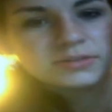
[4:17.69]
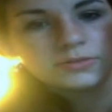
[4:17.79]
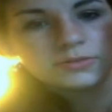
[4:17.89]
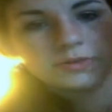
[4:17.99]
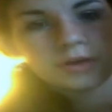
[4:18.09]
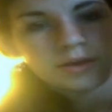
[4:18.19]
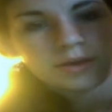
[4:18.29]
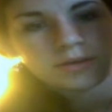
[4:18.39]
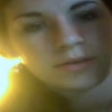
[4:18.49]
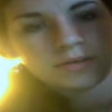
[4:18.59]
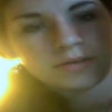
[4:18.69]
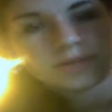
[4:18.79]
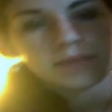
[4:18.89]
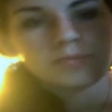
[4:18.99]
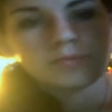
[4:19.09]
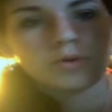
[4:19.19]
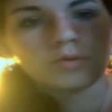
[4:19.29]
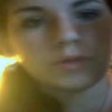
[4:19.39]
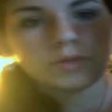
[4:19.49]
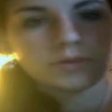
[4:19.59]
to tape
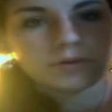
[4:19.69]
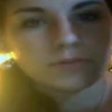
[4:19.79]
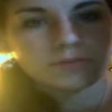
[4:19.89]
mode when you want to